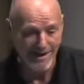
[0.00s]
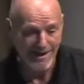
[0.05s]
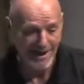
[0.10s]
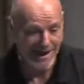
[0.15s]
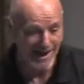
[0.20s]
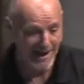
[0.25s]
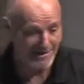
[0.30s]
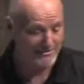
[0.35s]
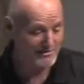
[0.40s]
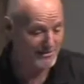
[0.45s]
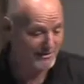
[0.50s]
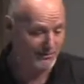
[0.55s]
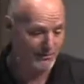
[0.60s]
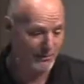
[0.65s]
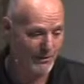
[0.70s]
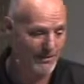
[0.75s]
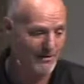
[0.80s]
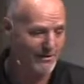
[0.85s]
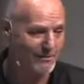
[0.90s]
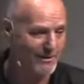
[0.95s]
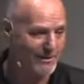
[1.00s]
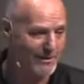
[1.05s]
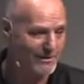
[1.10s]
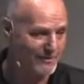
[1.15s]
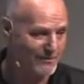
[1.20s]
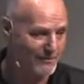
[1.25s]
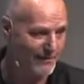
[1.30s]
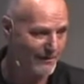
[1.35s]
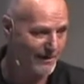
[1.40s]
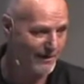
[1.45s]
I was just building
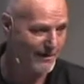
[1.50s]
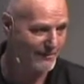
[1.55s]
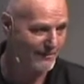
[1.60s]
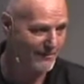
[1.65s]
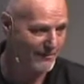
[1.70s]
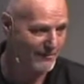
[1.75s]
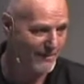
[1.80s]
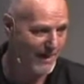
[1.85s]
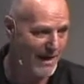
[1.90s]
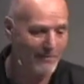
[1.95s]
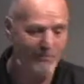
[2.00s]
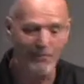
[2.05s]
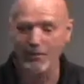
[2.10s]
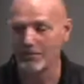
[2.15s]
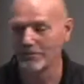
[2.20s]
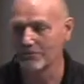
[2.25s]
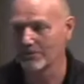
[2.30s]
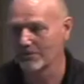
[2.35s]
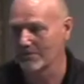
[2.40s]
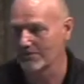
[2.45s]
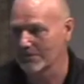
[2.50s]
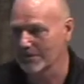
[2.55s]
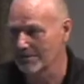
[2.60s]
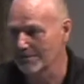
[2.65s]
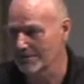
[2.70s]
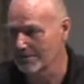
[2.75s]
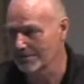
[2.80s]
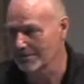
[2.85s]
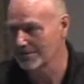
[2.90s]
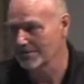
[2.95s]
windows for a living. My wardrobe
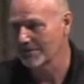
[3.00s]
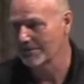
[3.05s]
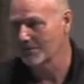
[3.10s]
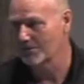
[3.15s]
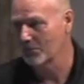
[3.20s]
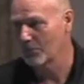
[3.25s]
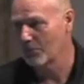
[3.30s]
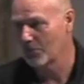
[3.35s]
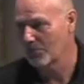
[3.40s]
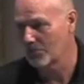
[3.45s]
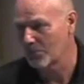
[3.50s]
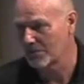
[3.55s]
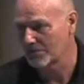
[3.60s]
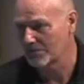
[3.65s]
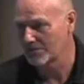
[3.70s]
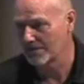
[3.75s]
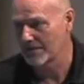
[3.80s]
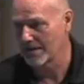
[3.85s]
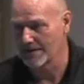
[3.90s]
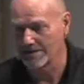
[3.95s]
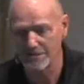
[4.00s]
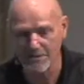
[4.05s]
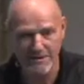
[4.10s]
consisted of work boots, uh,